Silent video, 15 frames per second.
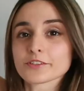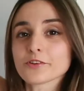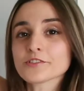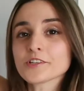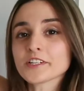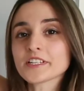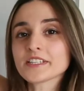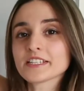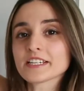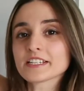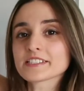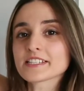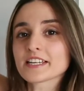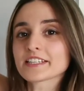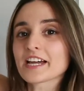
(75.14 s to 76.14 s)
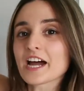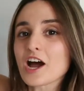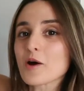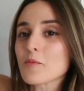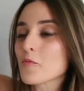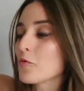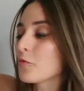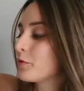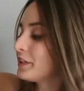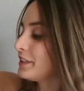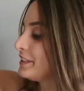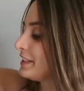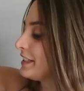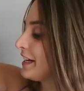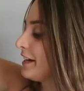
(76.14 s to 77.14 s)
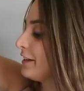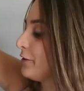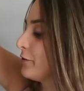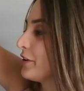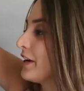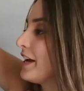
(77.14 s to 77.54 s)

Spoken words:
those are the things that come with the Halo